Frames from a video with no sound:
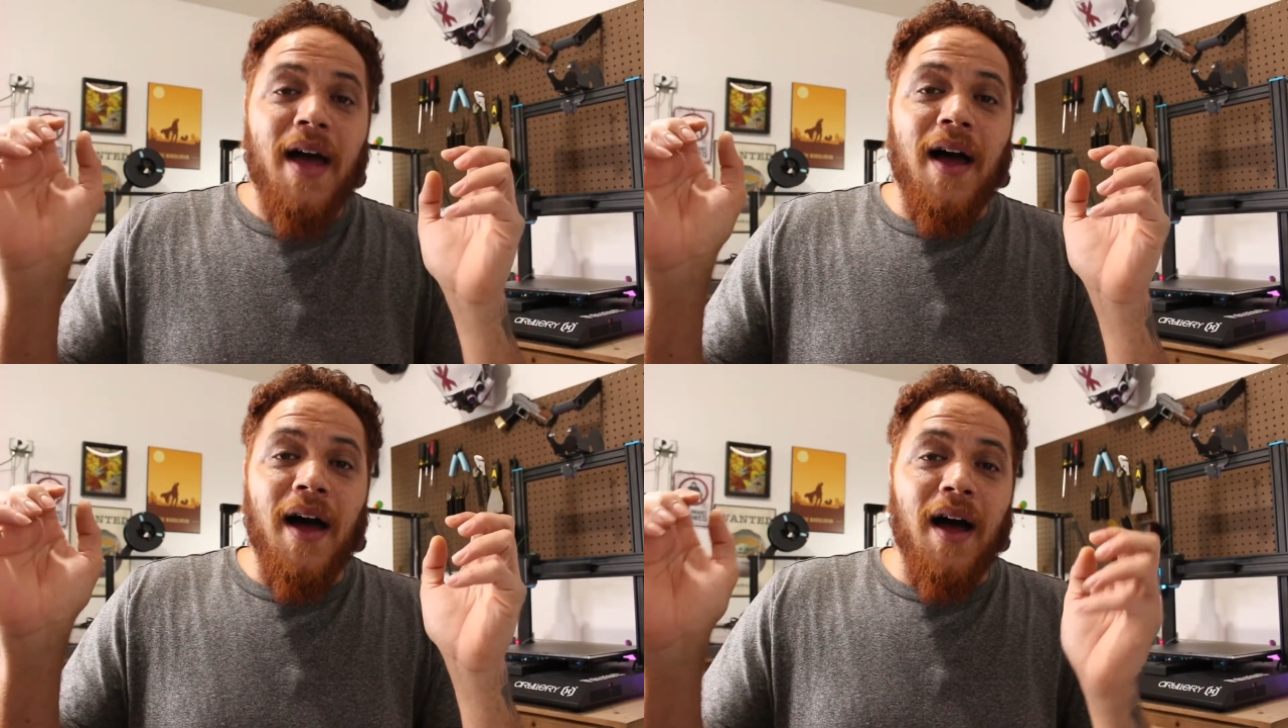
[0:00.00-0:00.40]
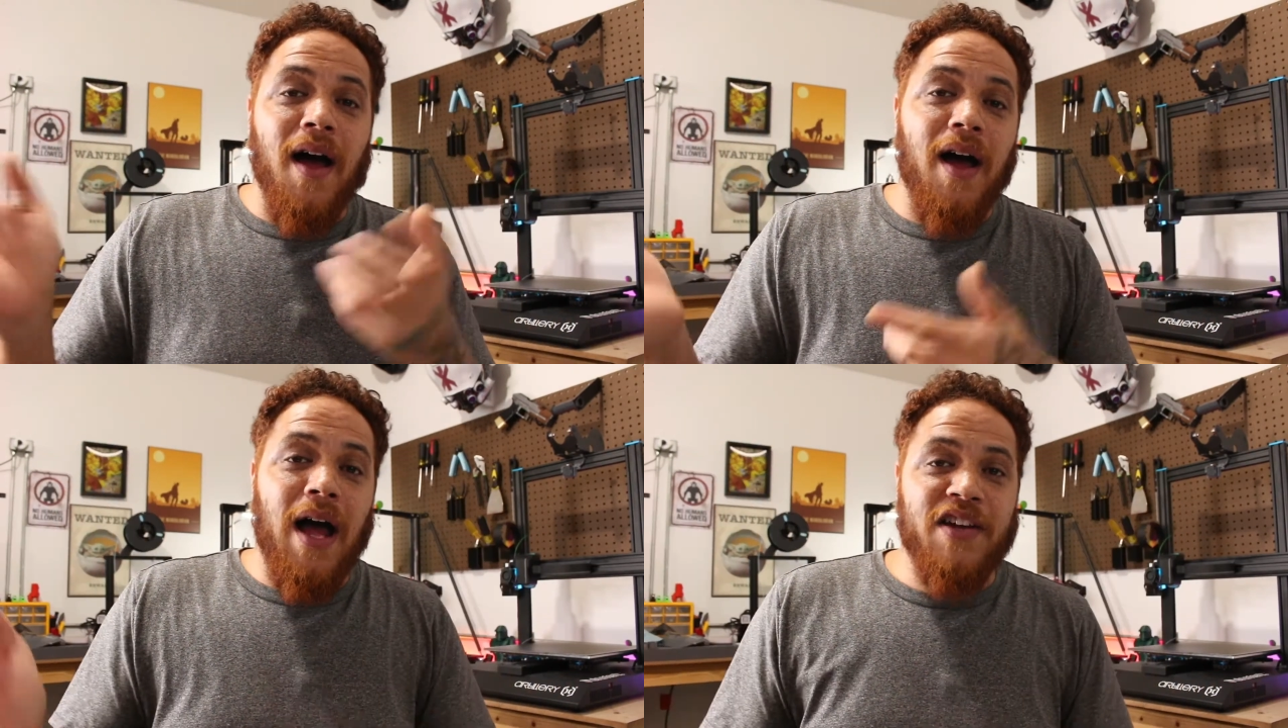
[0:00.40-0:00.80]

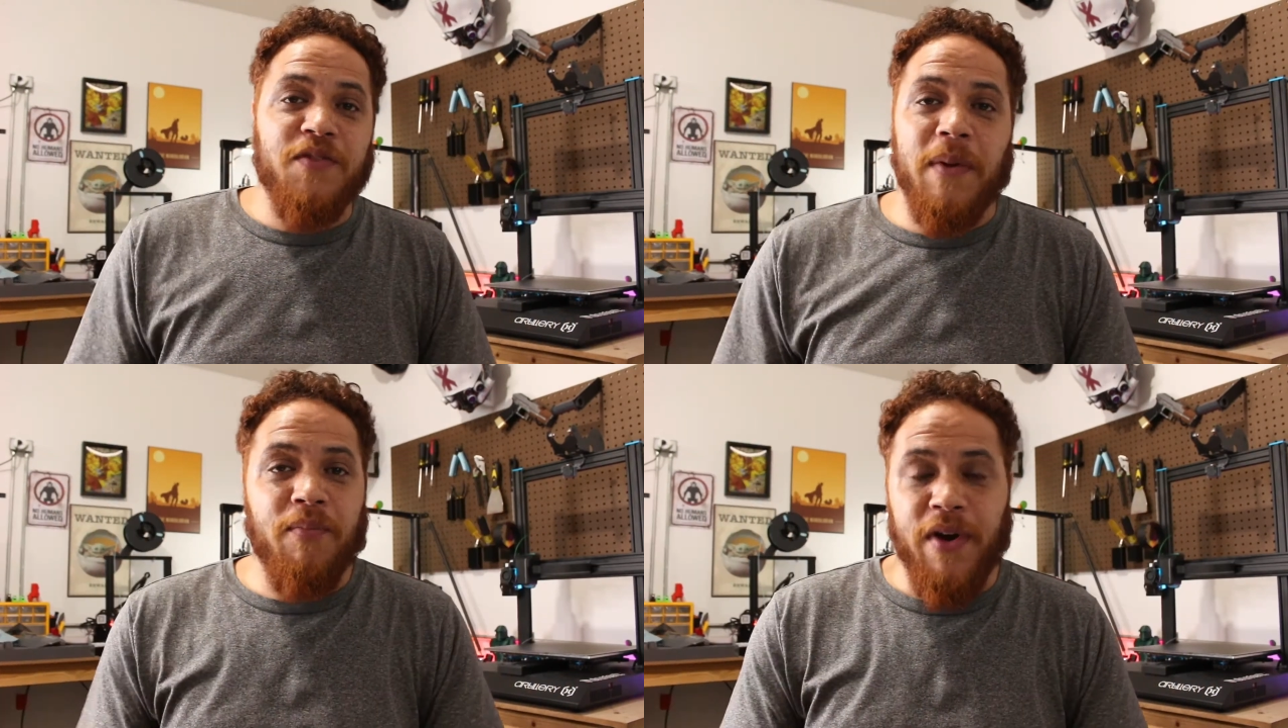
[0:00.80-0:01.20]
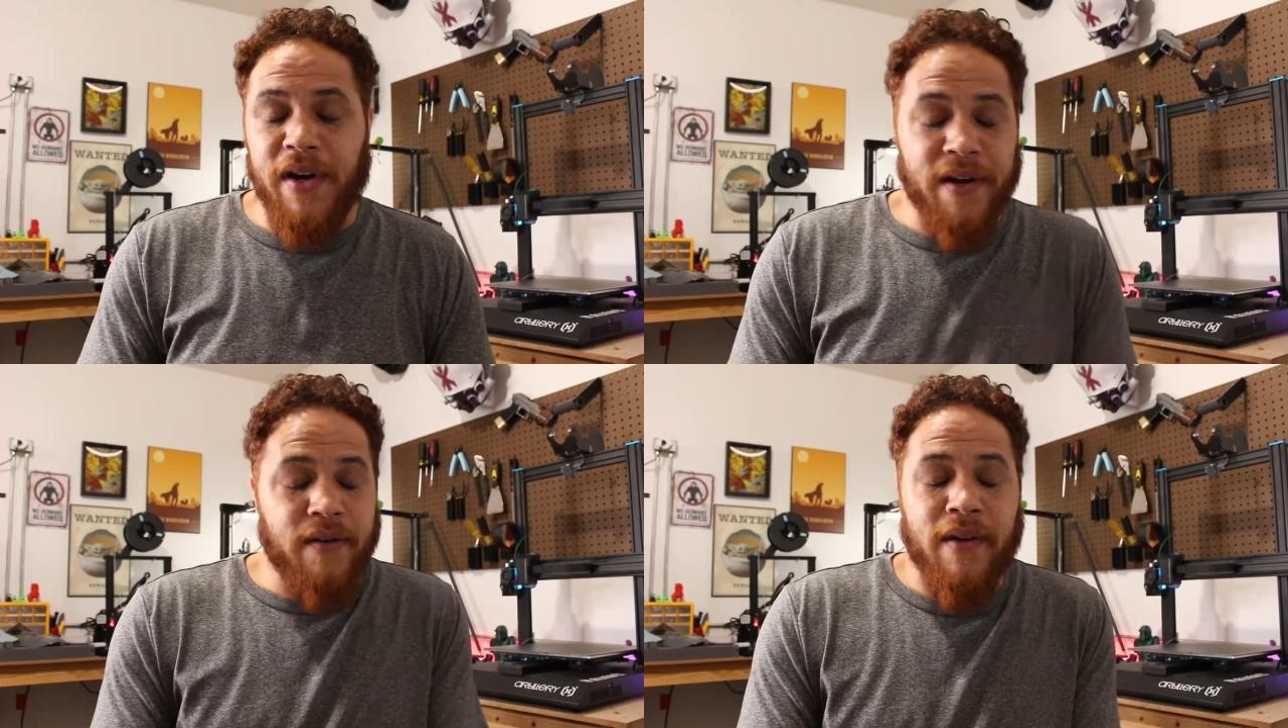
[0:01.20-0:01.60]
I just been
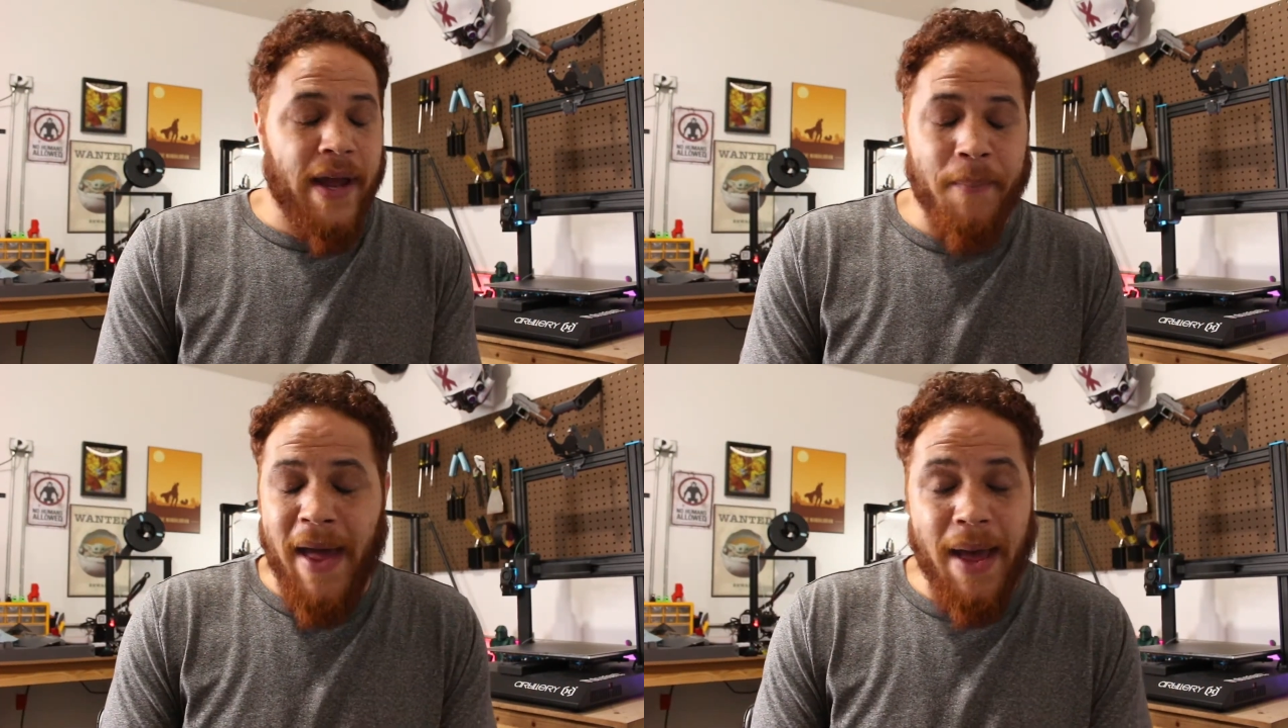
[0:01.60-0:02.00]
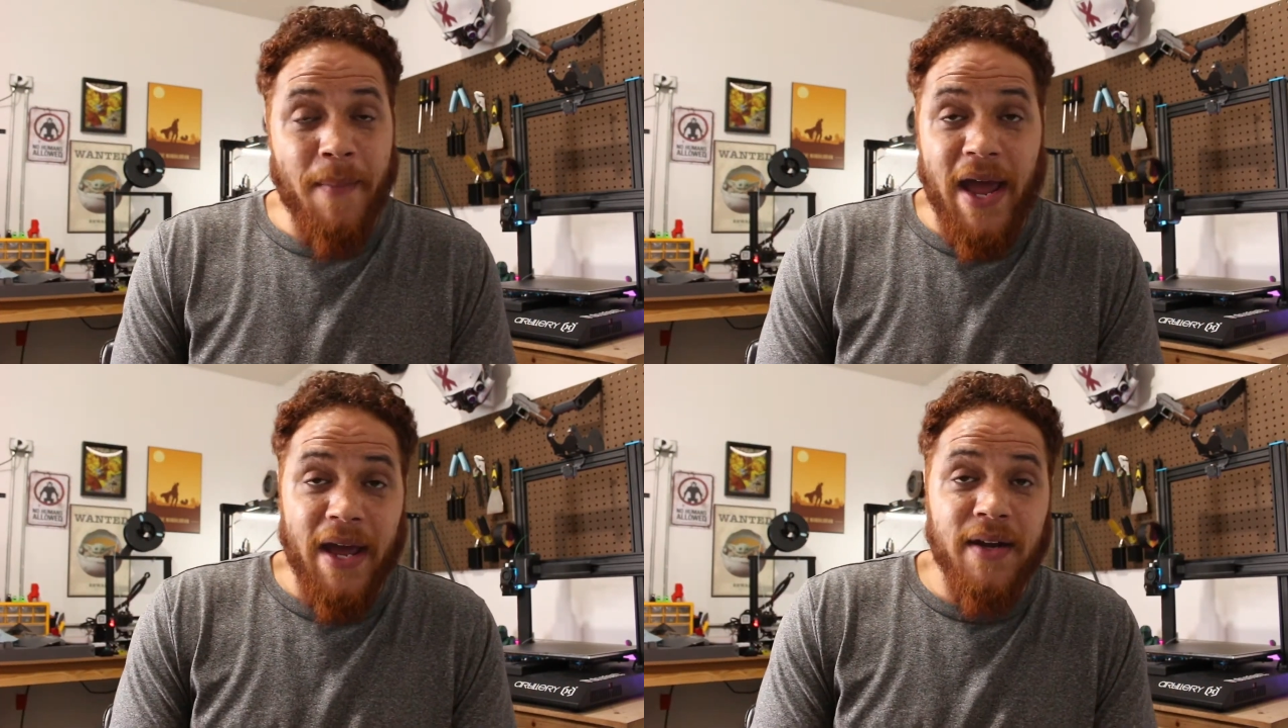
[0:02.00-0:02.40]
printing like a
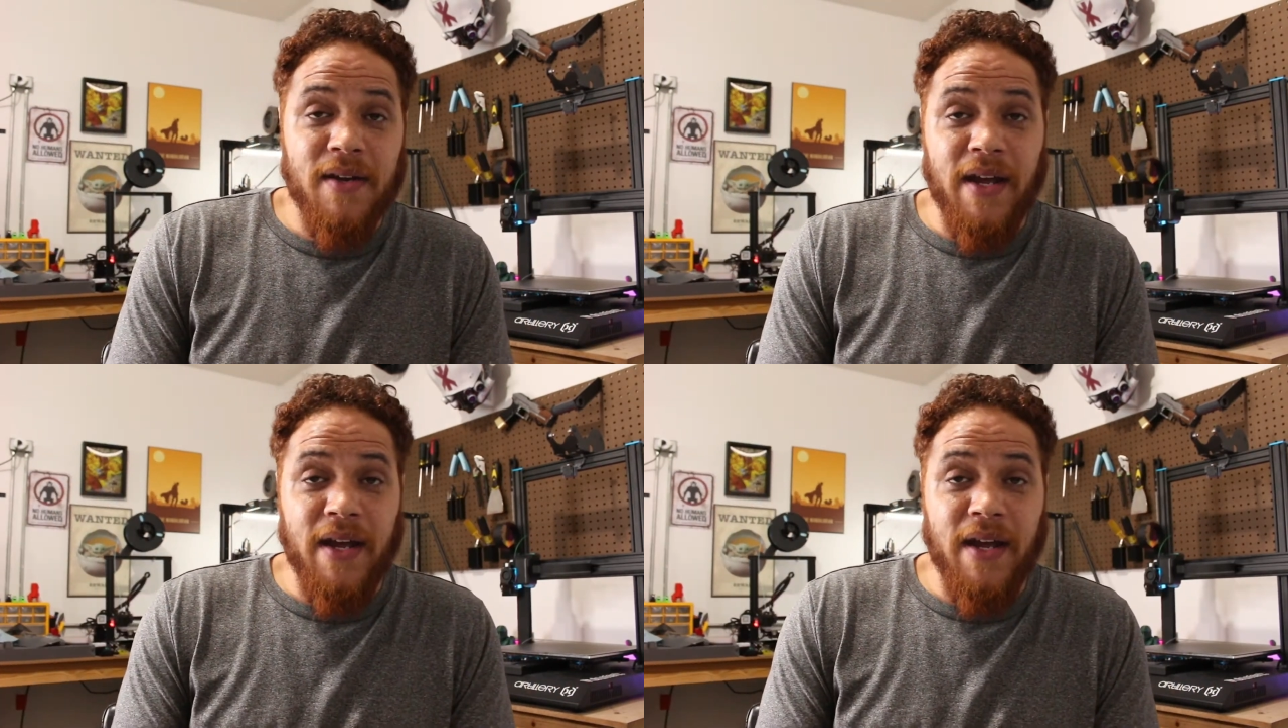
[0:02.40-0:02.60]
madman,